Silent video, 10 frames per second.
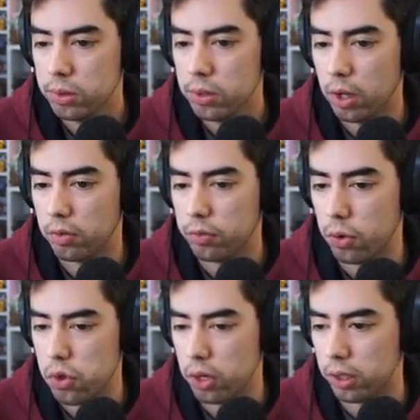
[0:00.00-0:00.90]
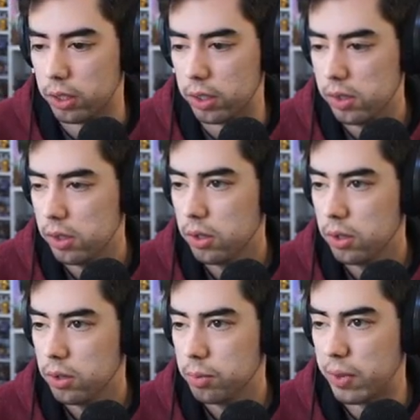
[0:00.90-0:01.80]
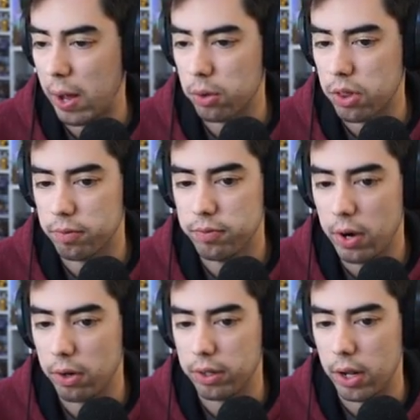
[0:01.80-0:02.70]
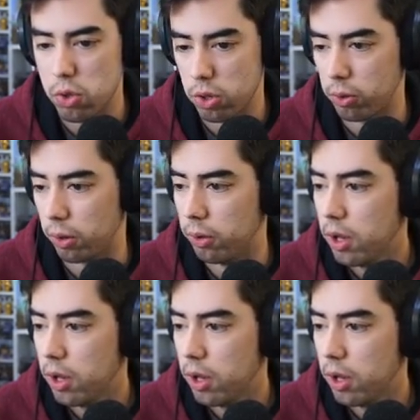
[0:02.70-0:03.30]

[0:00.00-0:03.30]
unfortunately. That was a very dangerous throw.